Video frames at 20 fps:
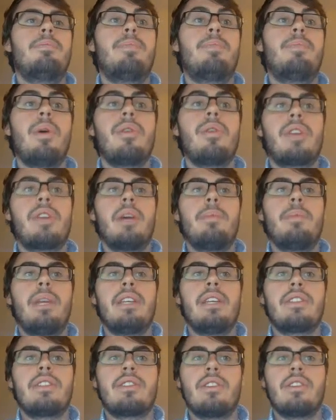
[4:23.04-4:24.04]
Both
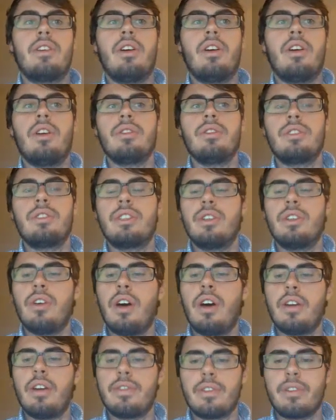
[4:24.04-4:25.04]
companies also
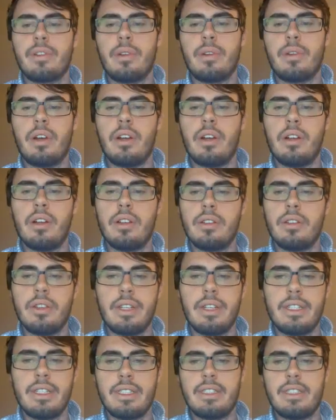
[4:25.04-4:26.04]
offer a
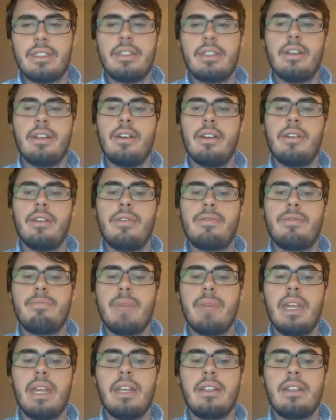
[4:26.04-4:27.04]
list of
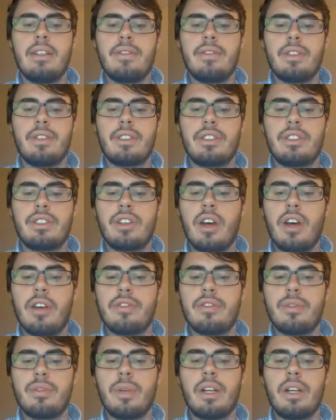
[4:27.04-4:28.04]
many different
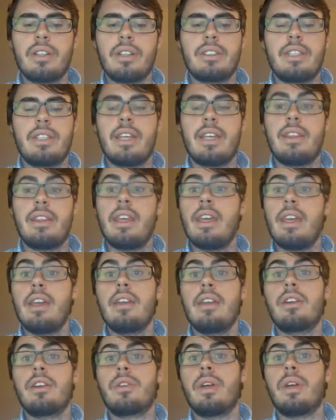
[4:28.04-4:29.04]
softwares that they
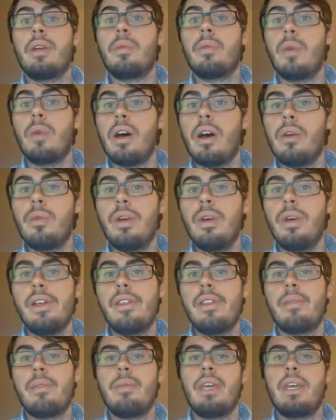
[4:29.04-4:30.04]
integrate well
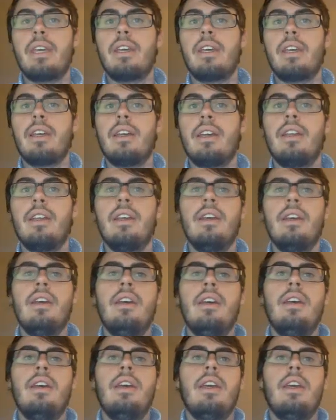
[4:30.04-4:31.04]
with, making it
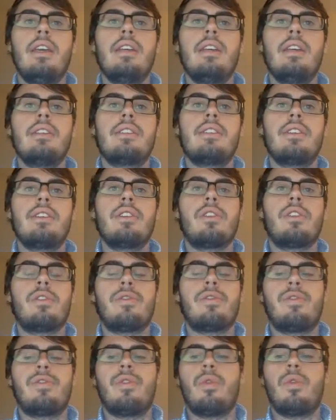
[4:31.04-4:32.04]
easier
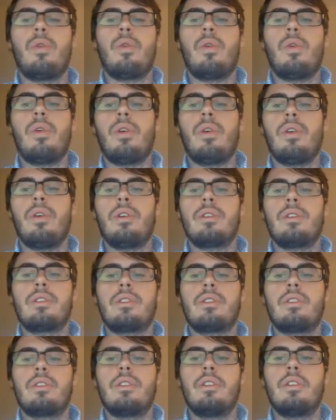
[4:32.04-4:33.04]
for
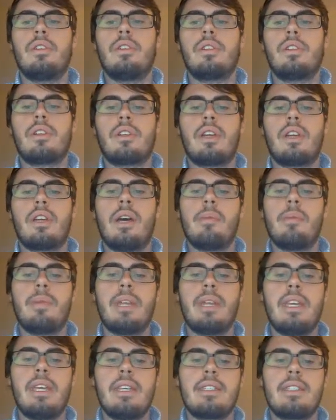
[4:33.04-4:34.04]

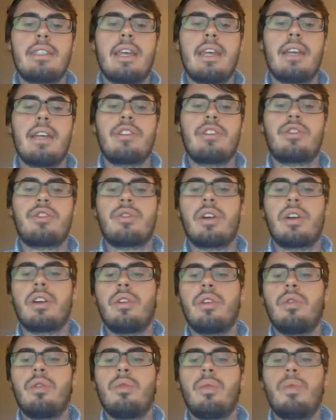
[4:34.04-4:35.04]
companies that
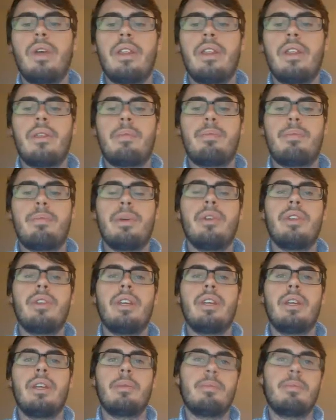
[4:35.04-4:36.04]
struggle with
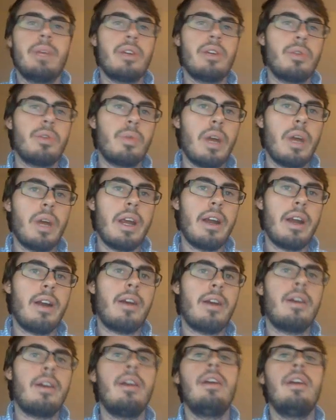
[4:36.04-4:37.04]
building
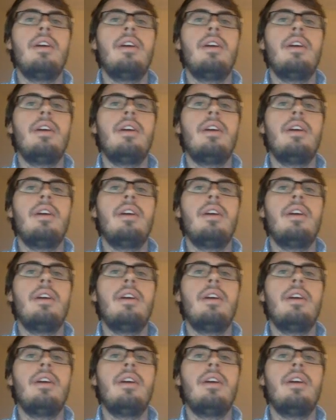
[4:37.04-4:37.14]
middleware,